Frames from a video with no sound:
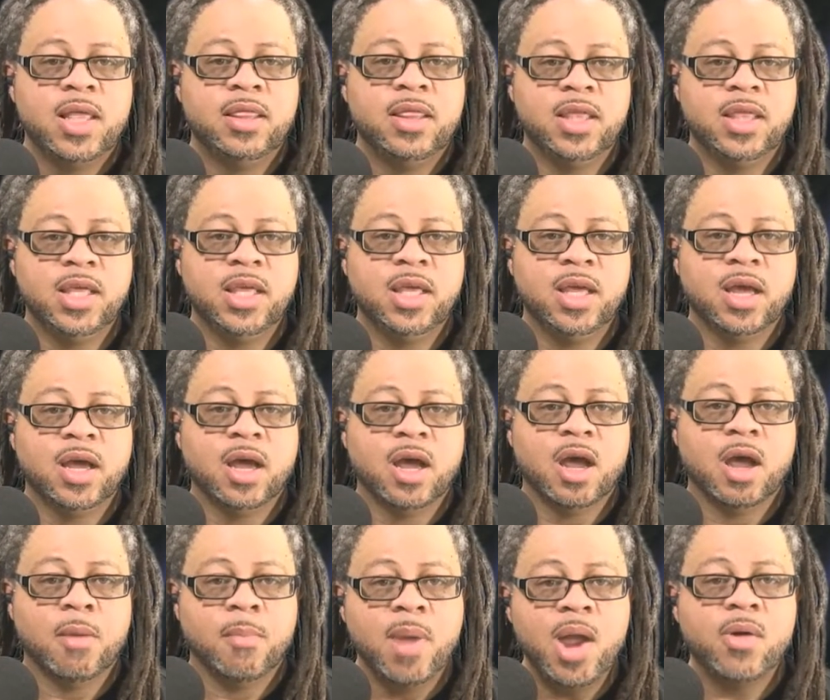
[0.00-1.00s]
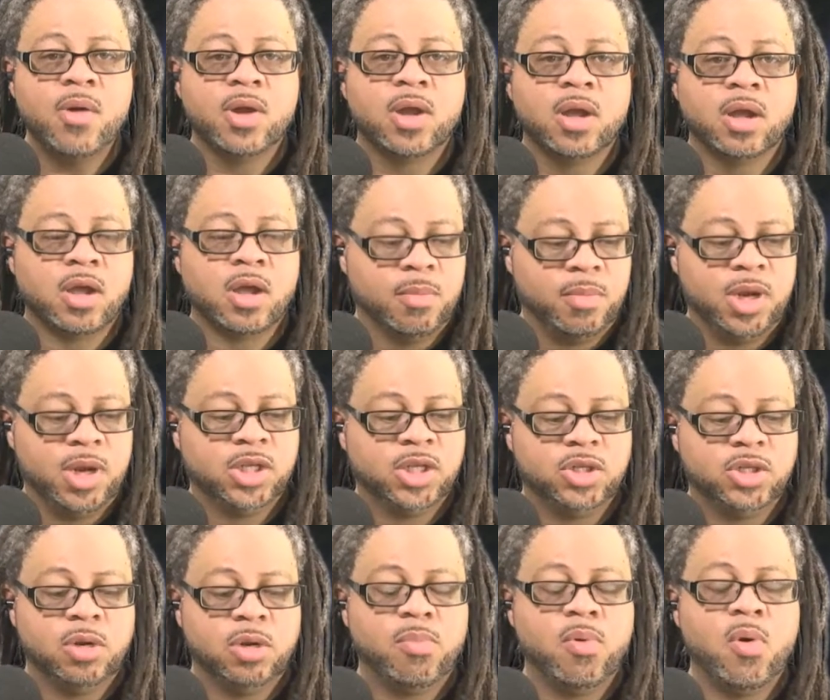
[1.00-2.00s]
the America, coming
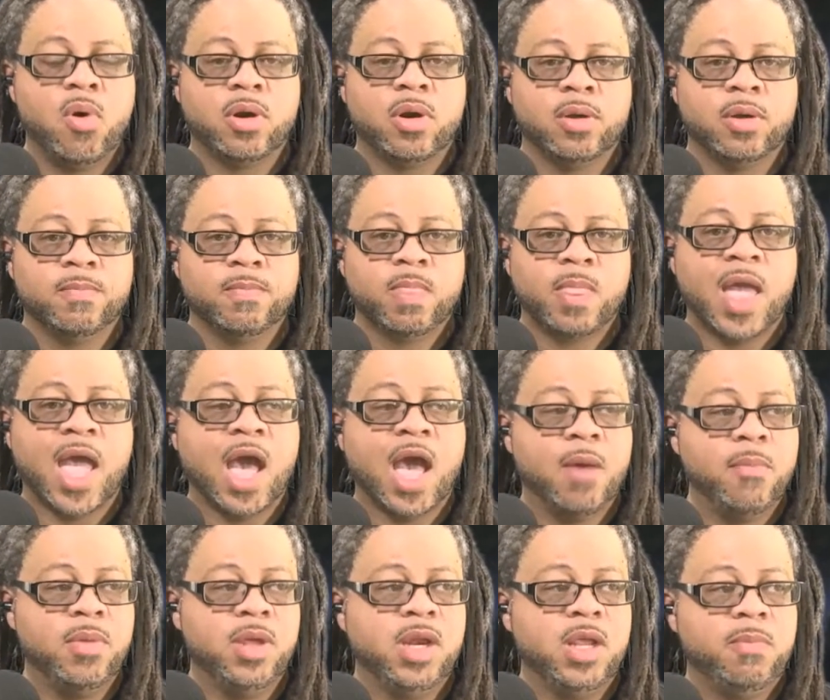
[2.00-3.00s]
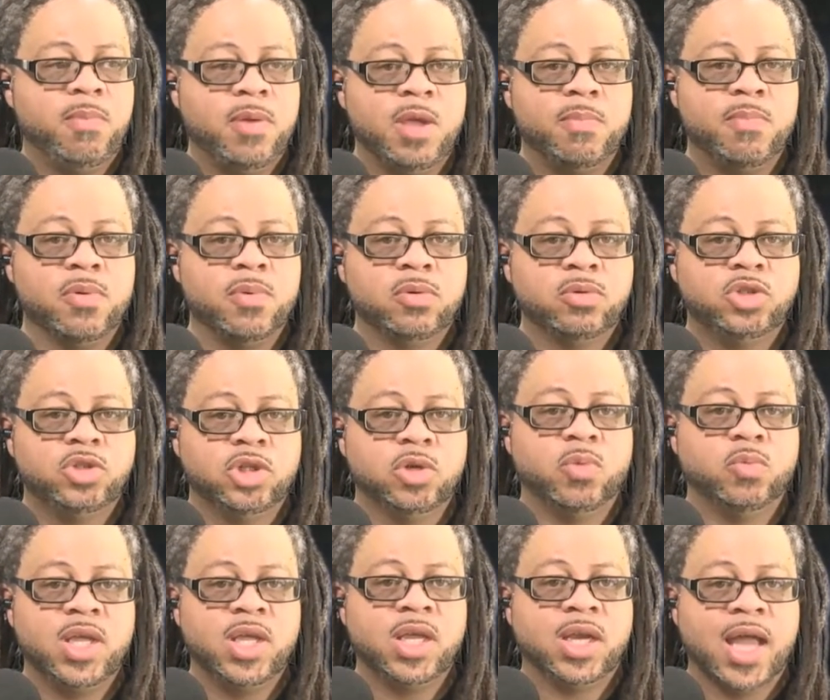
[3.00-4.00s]
into the border. How many people should
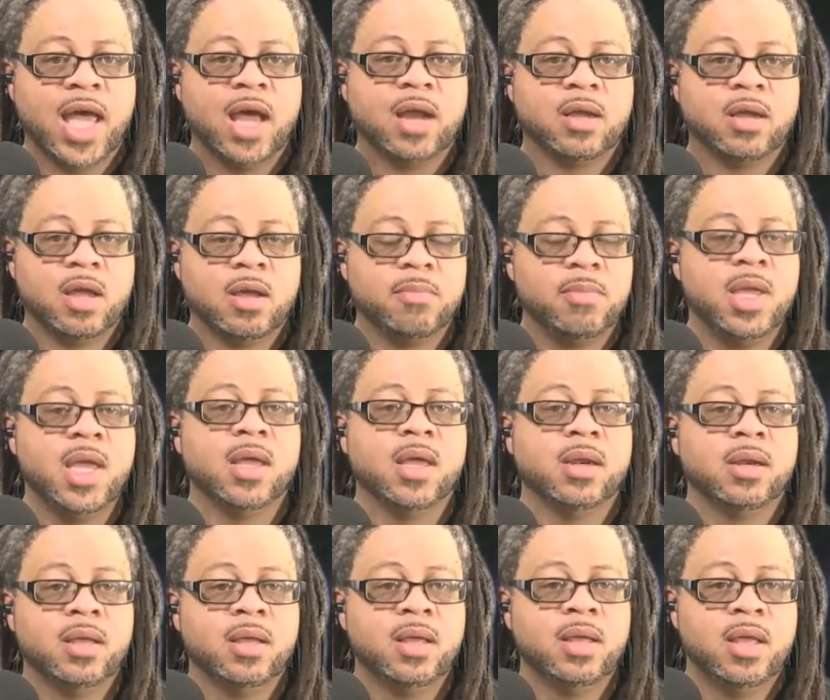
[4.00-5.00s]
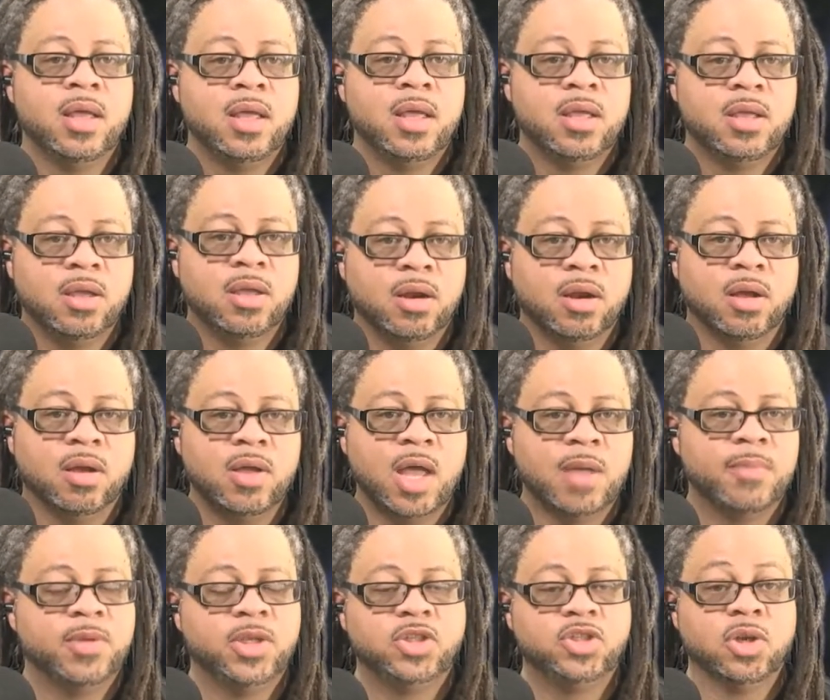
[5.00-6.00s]
we allow to come in? You know,
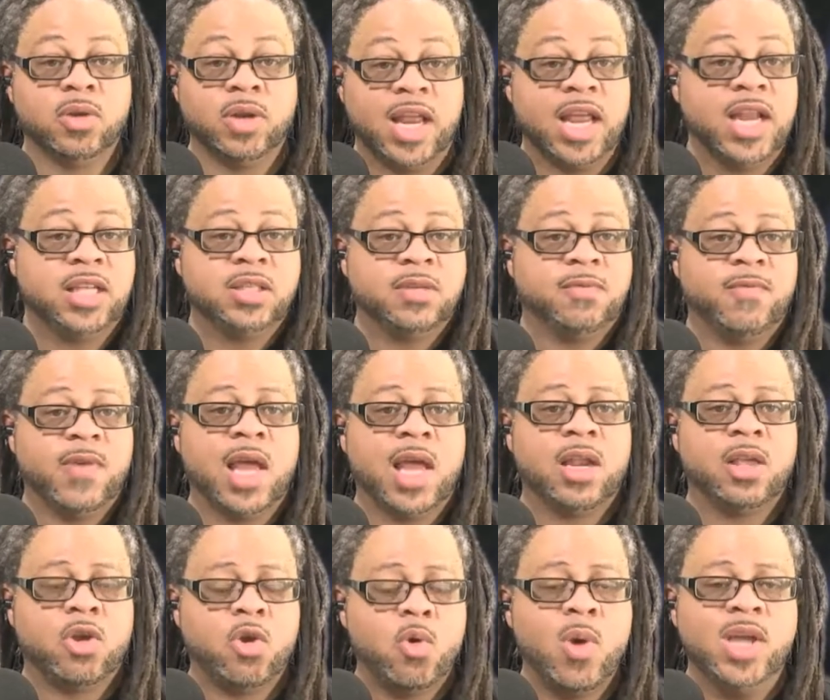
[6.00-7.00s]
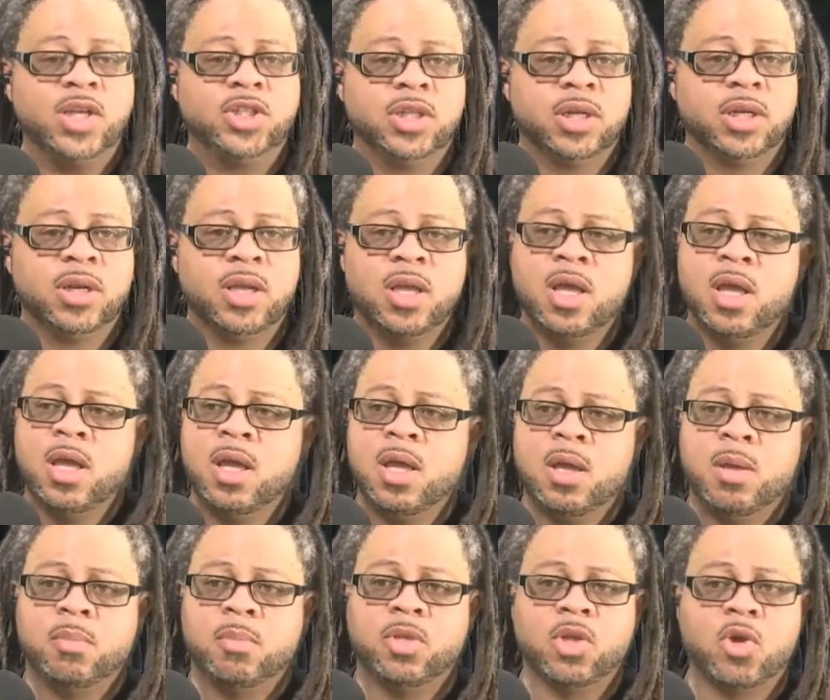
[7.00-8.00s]
I mean, so that is a valid question.
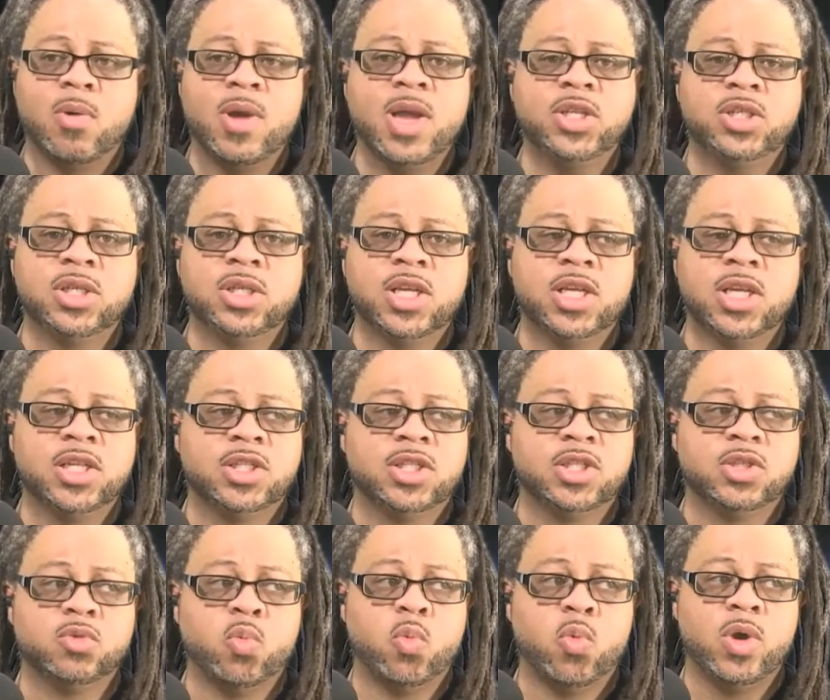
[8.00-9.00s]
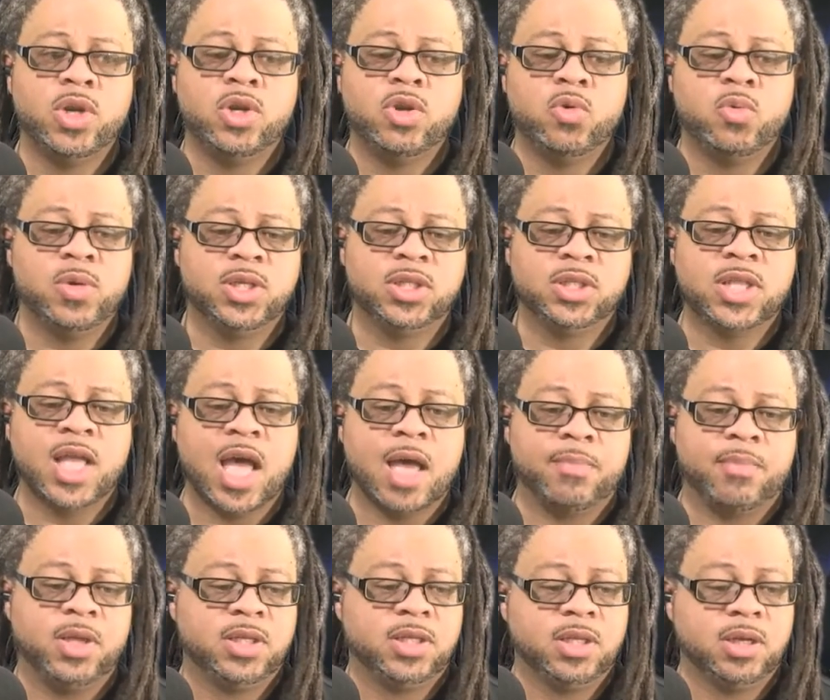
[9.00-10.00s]
The question is when do we
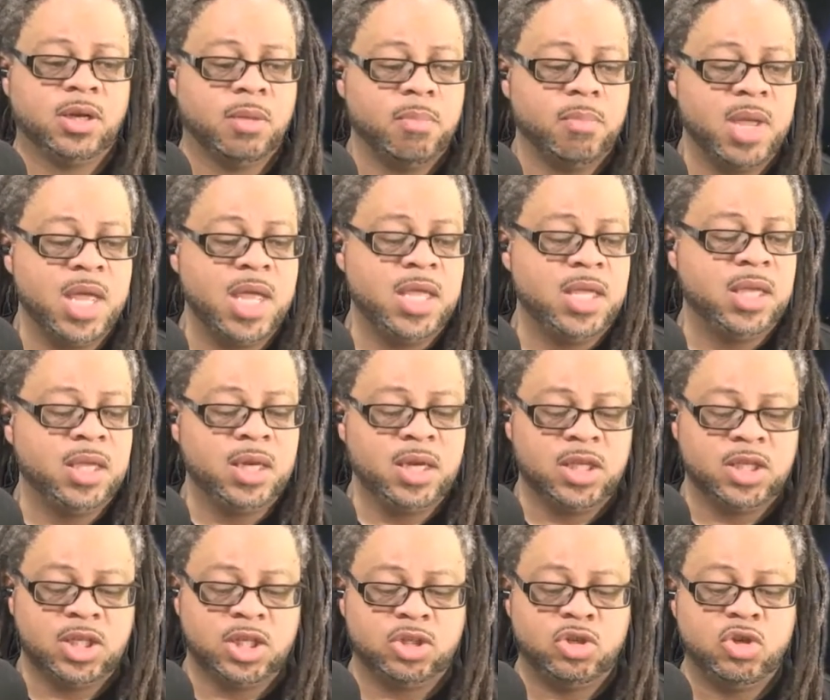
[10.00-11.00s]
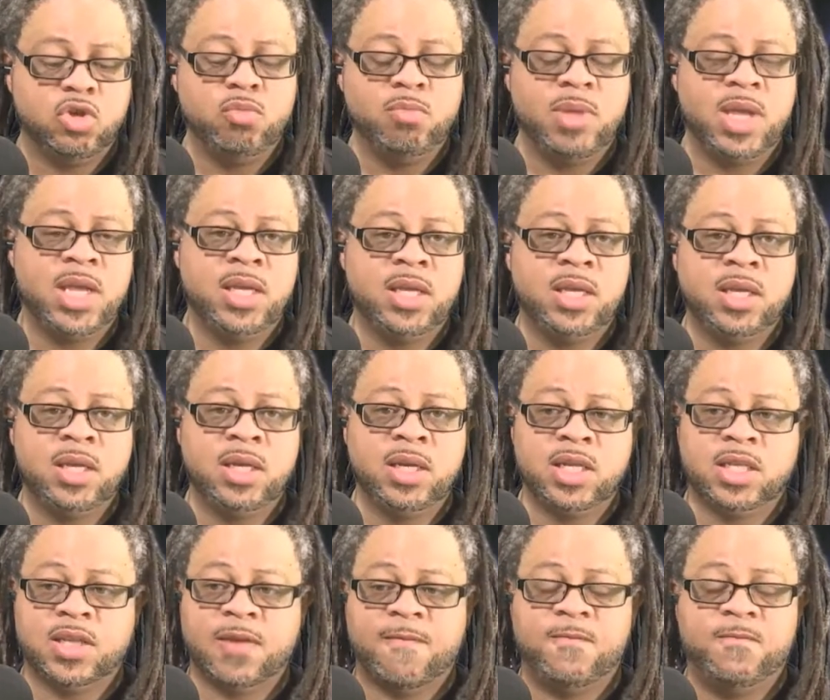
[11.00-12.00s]
stop? Is it 1 million? Is it 2 million?
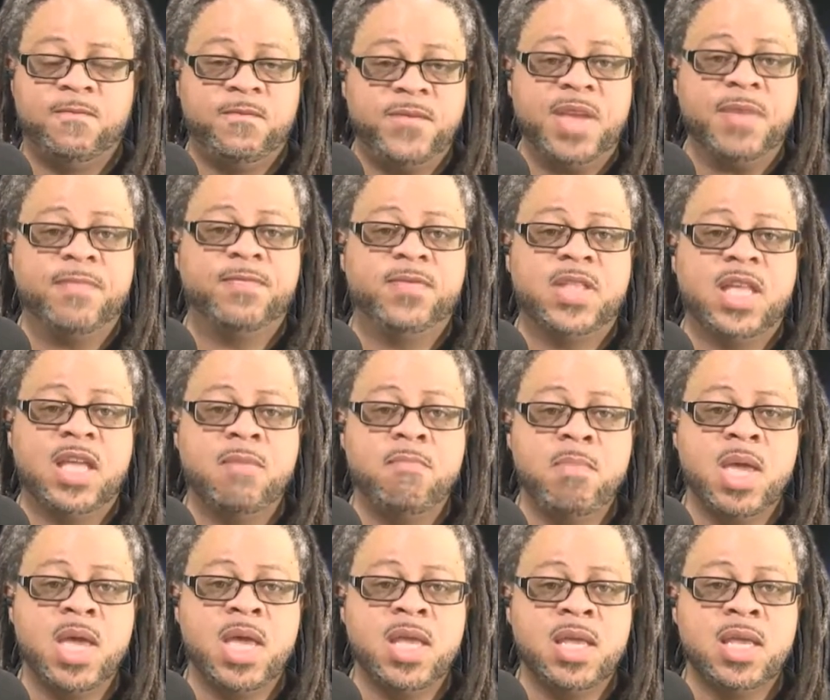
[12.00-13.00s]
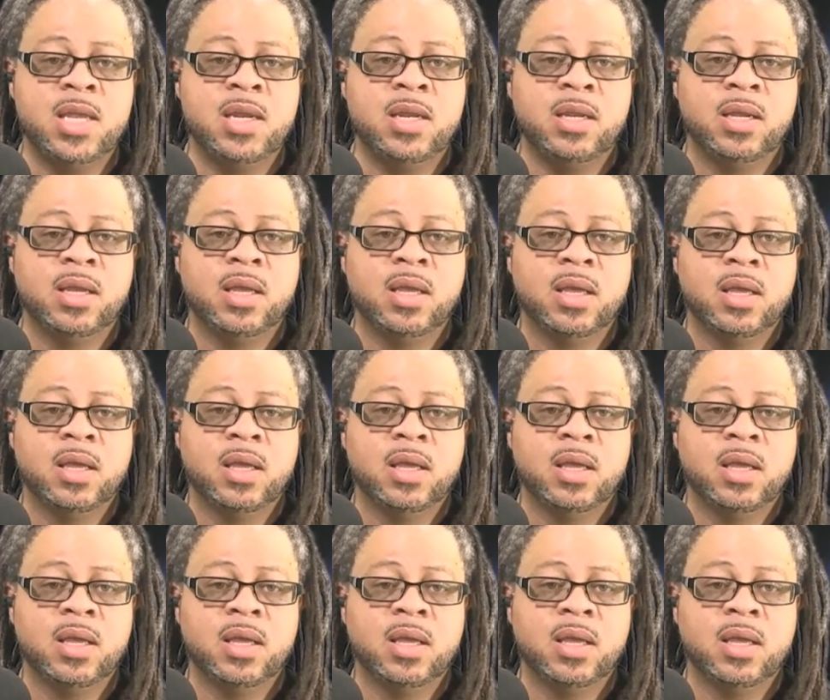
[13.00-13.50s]
Is it 50 million?